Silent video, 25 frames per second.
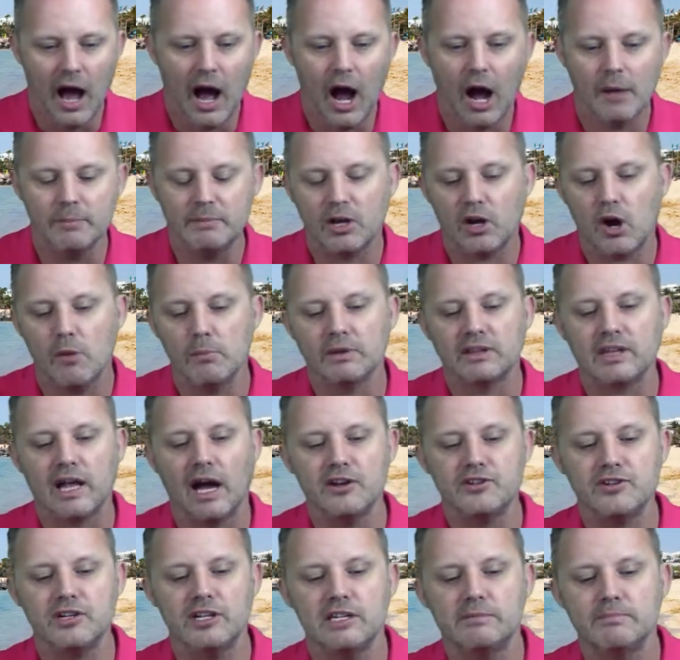Um, the
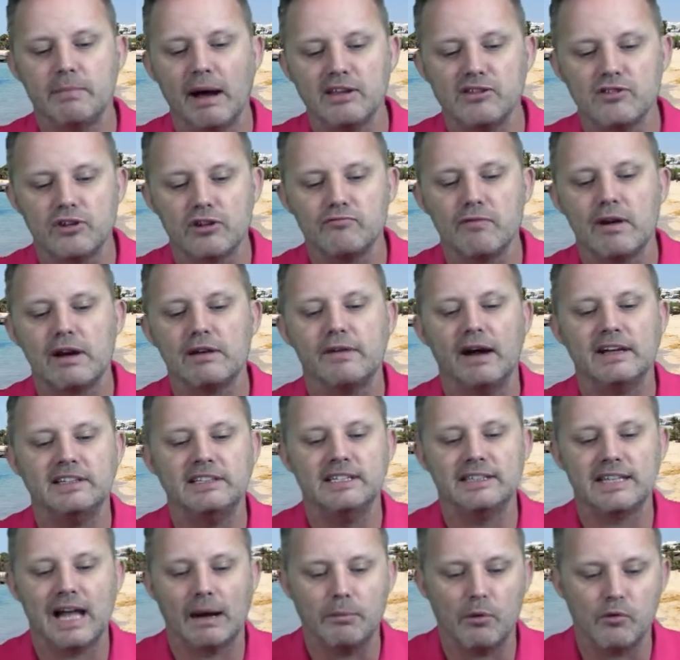accommodation is based in a
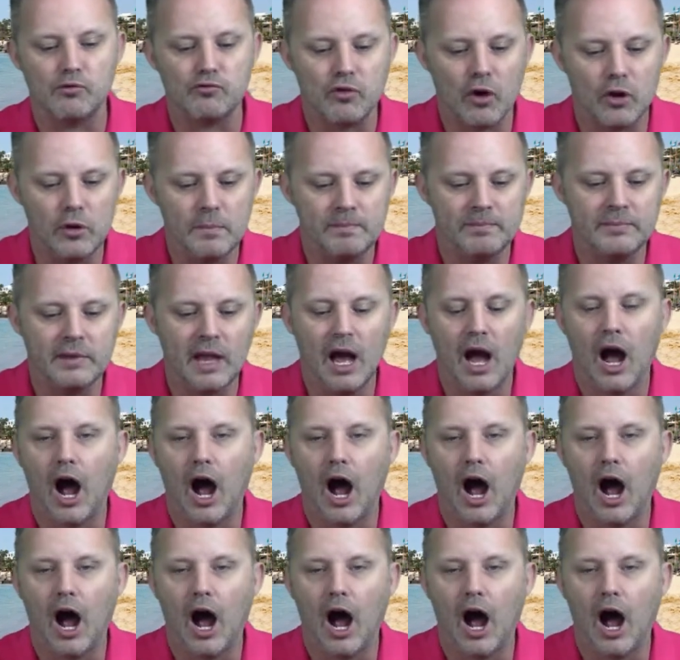renovated double room.